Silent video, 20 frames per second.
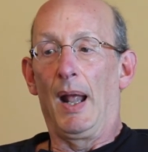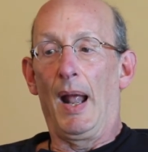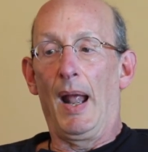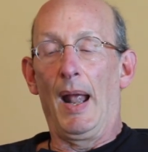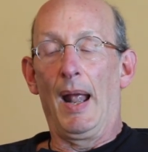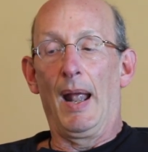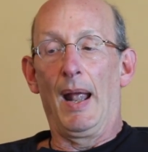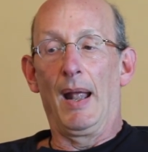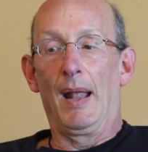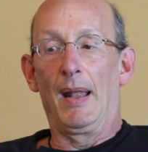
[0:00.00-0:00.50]

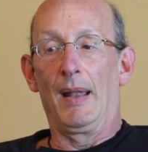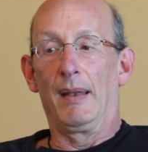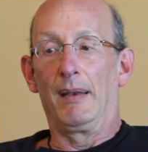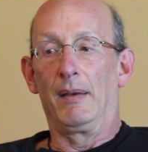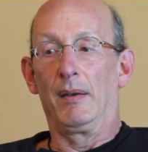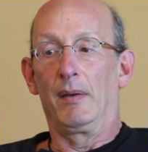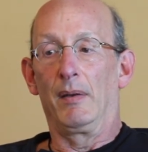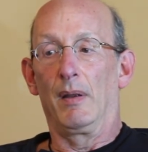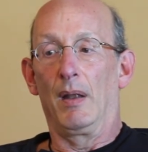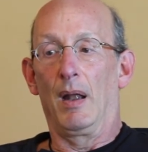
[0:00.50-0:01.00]

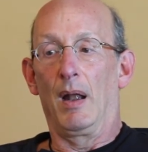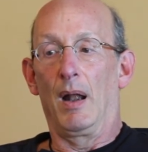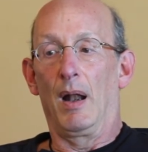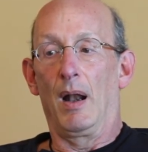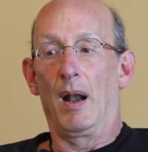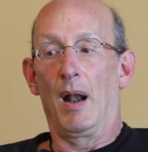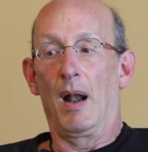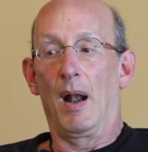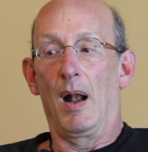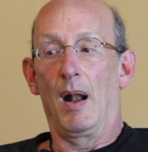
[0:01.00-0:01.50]
And
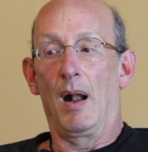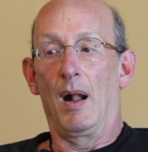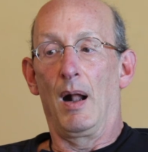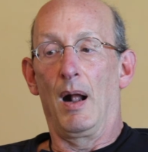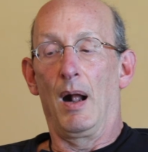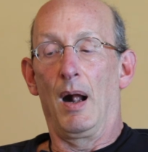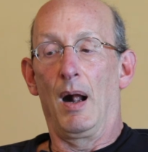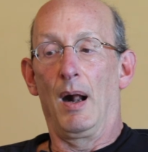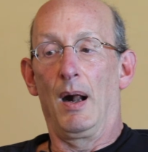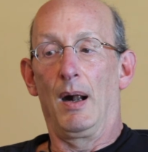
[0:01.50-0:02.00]

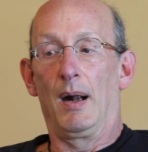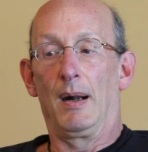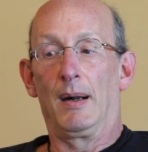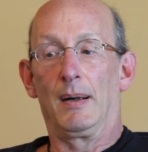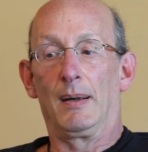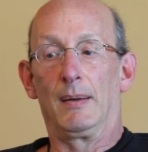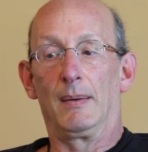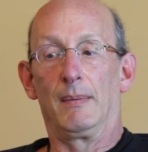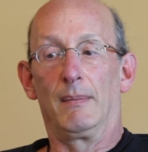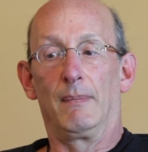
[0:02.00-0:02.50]
uh,
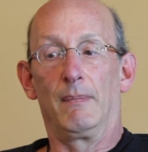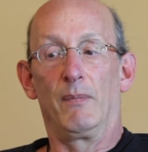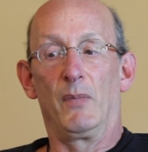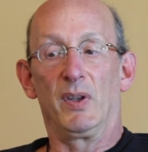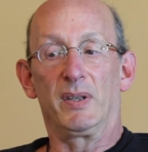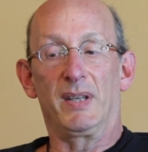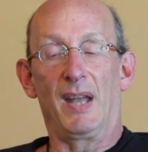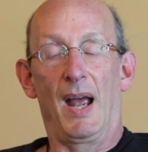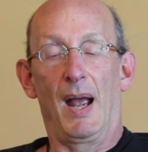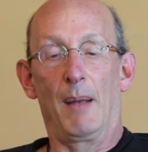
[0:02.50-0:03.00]

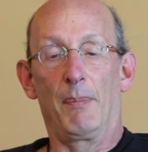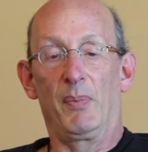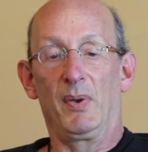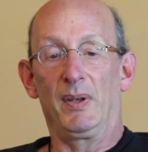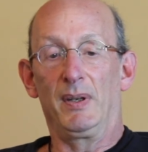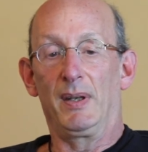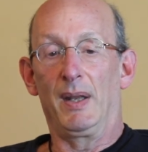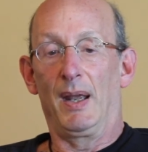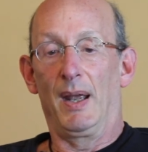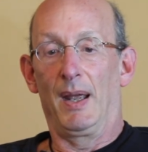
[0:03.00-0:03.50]
this
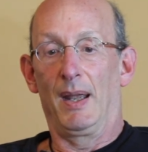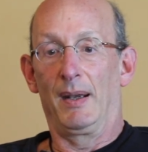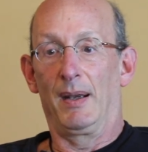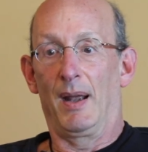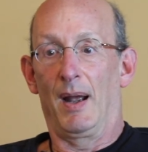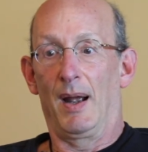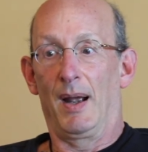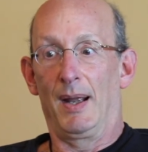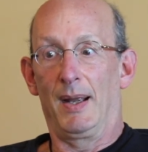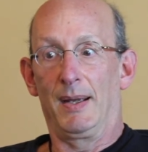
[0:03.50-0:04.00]
happened, and
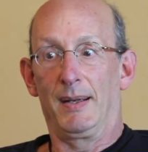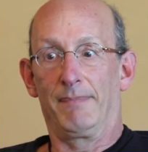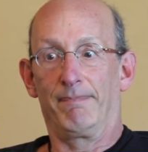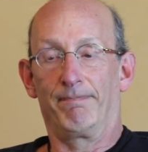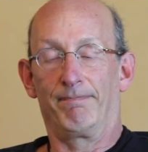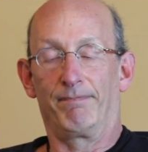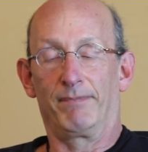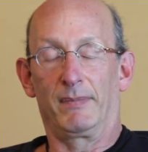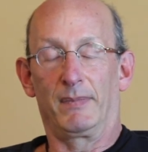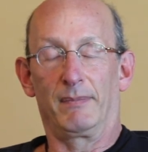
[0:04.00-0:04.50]
I
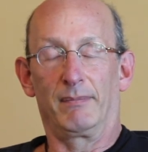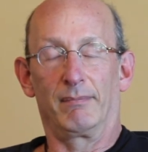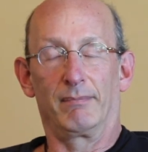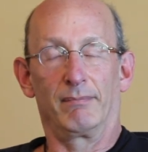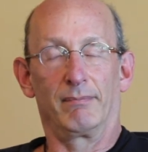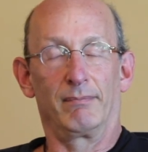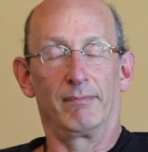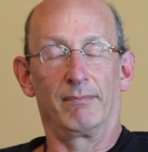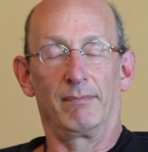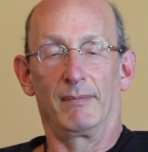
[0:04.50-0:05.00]

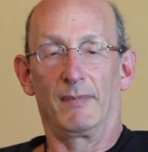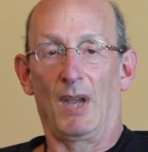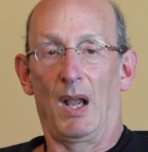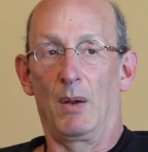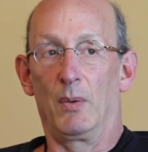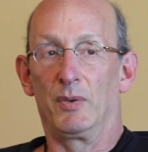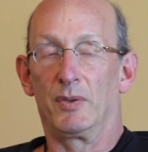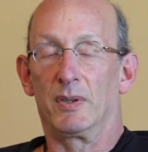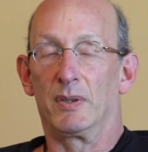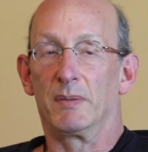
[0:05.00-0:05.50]
I
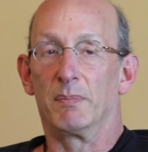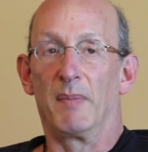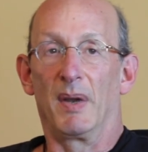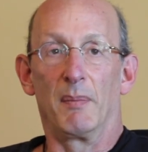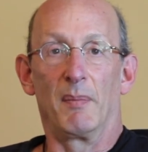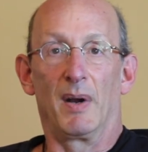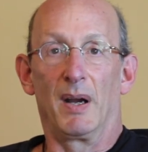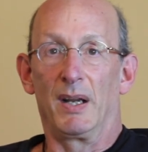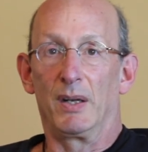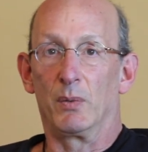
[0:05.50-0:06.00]
was just, my
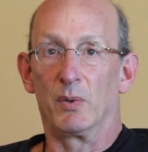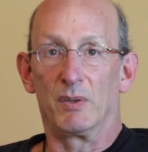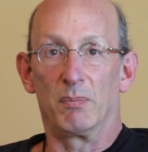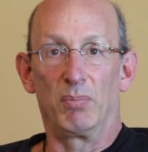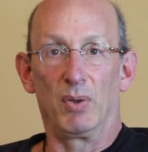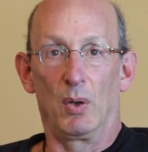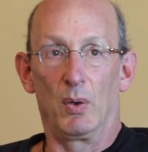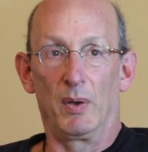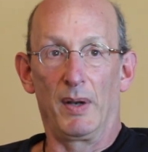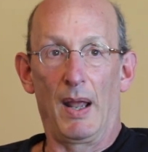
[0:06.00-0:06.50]
mind was
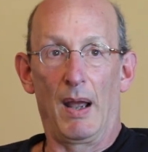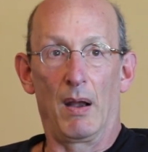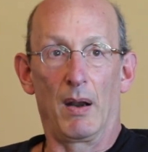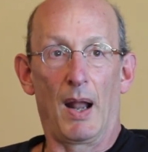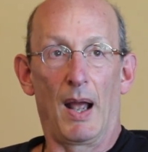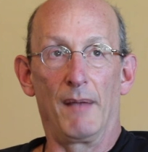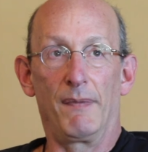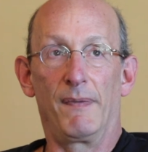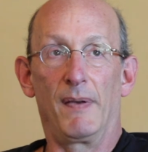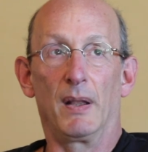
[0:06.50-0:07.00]
blown out.
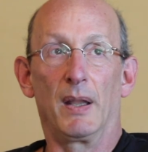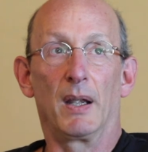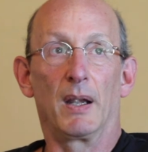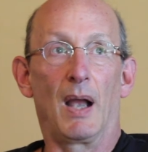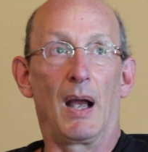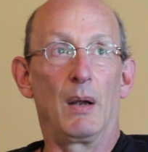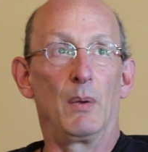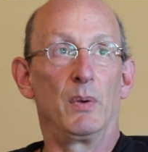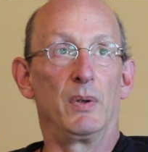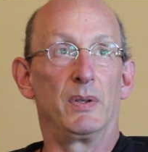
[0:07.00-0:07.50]
I felt like
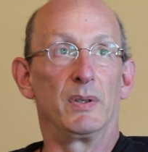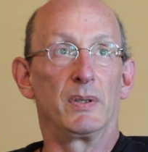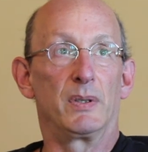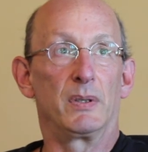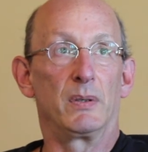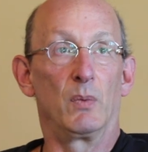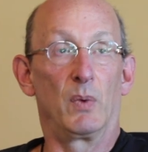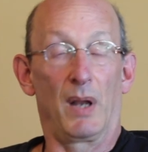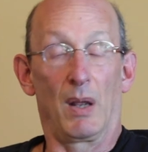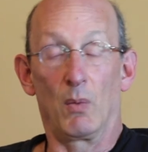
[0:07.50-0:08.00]
I
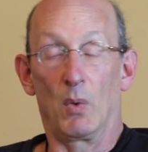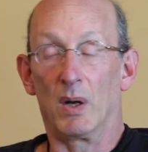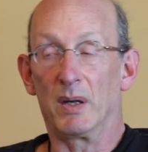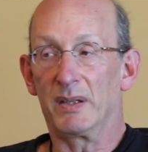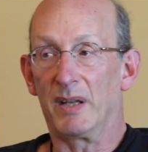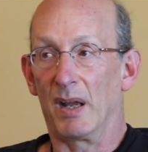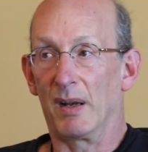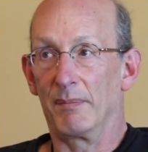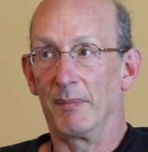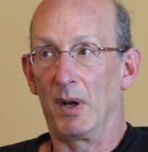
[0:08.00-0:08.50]
was, when I
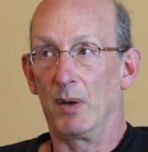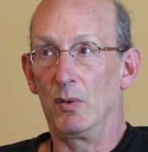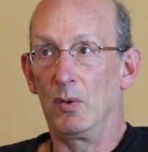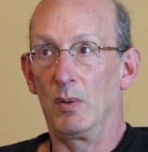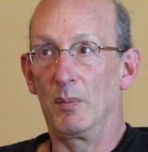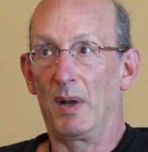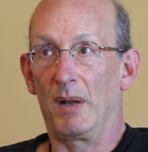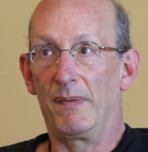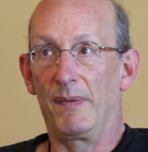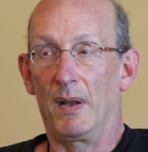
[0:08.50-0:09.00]
walked out of my
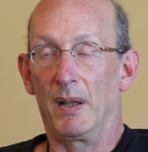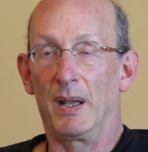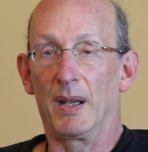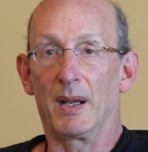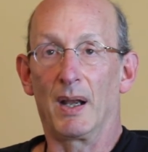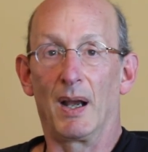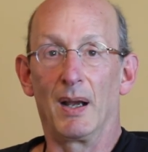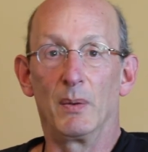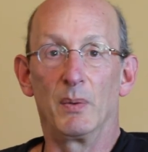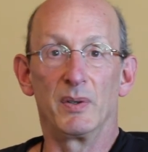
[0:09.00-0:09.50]
room, I felt
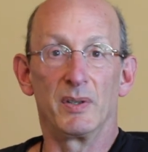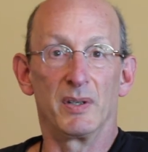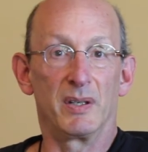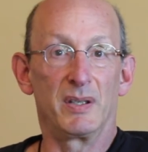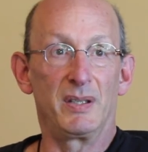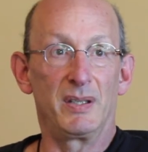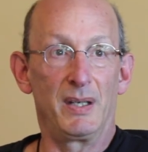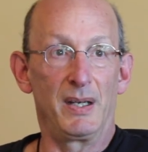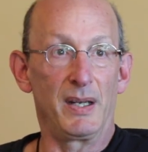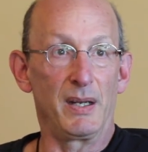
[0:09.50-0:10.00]
like I was a
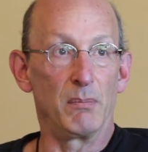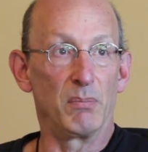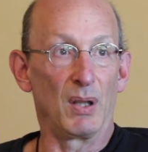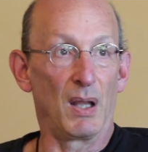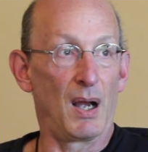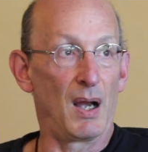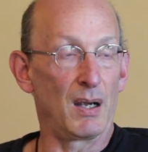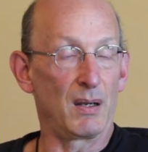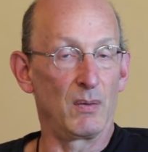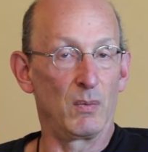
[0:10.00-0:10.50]
city
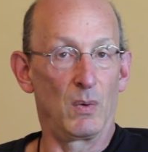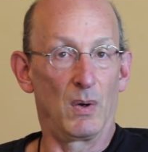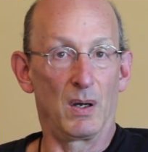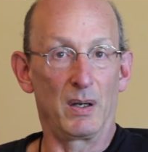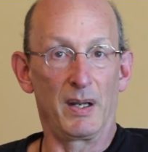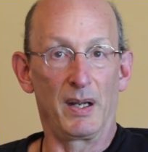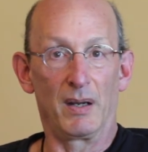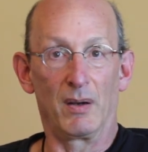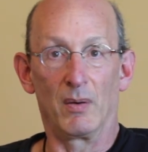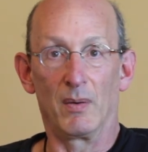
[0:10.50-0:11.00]
block
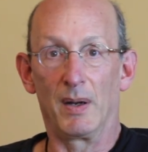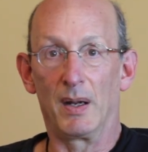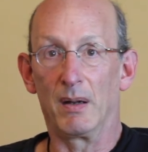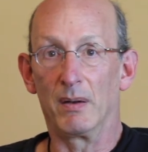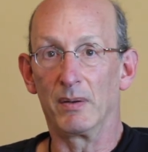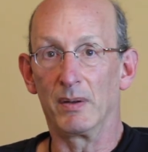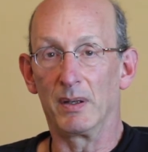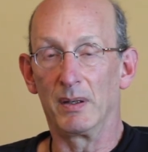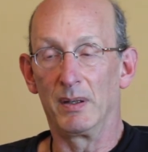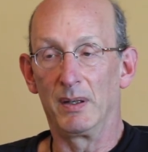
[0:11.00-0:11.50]
walking
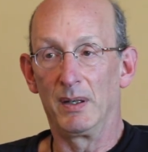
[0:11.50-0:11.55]
around.